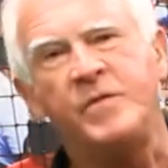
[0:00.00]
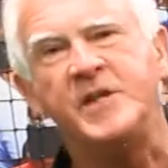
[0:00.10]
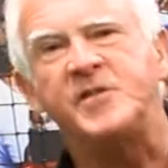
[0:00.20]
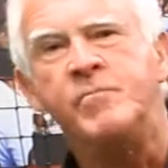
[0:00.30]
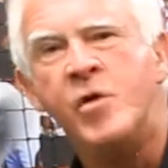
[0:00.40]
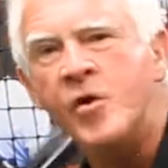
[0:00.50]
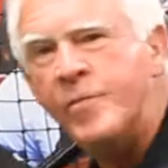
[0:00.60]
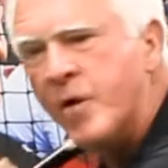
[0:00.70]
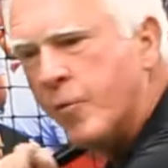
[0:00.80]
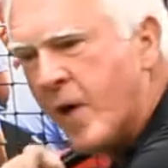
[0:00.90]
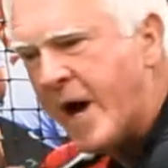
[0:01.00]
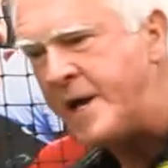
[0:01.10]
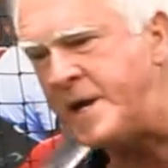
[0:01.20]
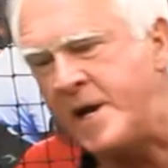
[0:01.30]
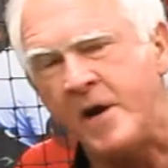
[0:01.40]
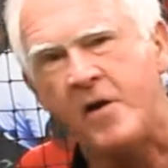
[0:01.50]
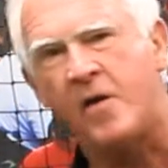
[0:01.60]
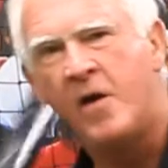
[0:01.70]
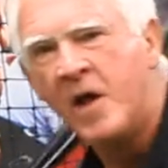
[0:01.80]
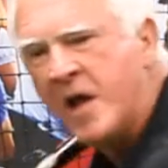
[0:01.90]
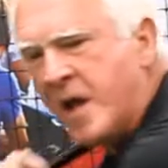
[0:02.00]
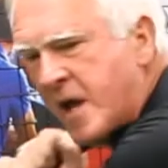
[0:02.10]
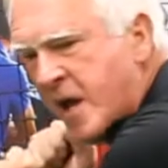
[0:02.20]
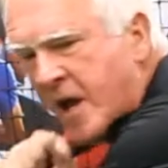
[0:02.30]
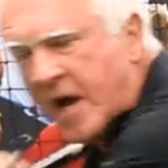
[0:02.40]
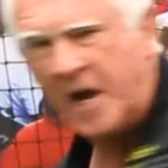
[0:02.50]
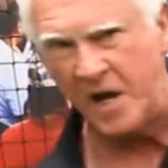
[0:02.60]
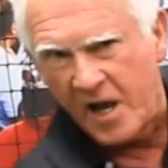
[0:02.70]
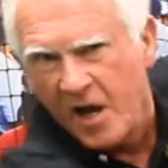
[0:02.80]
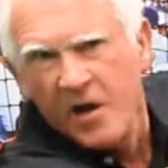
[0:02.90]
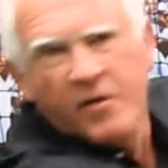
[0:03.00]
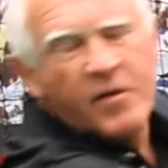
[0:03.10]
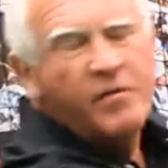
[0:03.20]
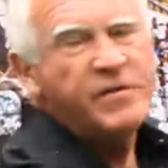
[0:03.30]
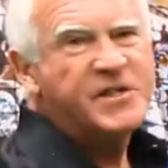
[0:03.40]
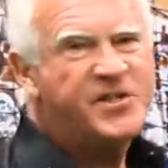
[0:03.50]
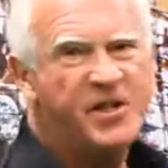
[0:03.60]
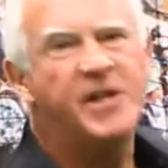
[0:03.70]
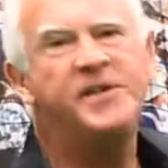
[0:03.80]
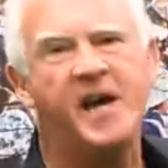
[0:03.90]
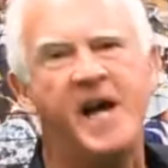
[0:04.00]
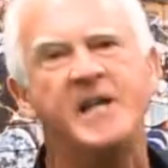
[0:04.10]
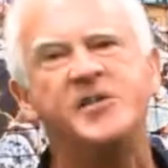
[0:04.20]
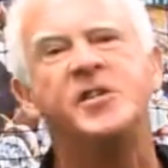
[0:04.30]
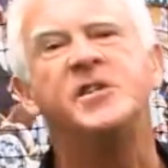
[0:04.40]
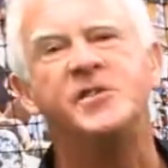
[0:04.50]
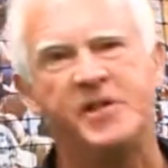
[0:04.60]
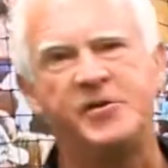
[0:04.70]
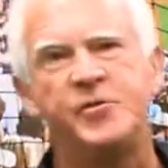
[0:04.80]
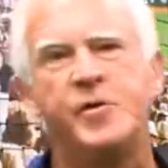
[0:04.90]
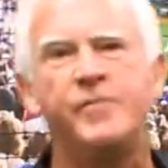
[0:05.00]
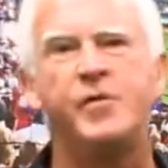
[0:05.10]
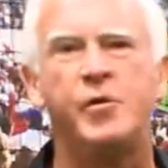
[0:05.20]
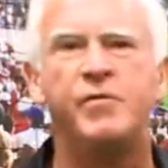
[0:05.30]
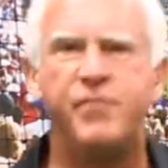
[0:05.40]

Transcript: This movement right in here facilitates centrifugal